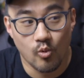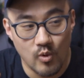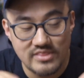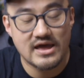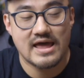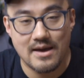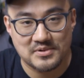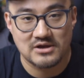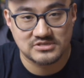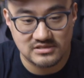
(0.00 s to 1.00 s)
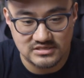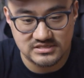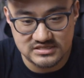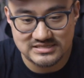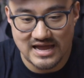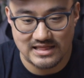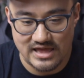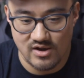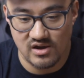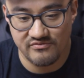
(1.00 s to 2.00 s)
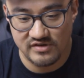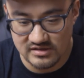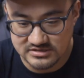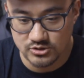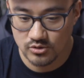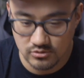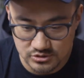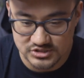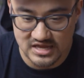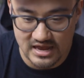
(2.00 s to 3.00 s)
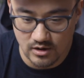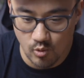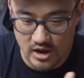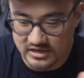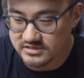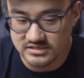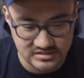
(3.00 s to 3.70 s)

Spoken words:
when that happened, I was like, this is exactly how I feel. I don't understand why he does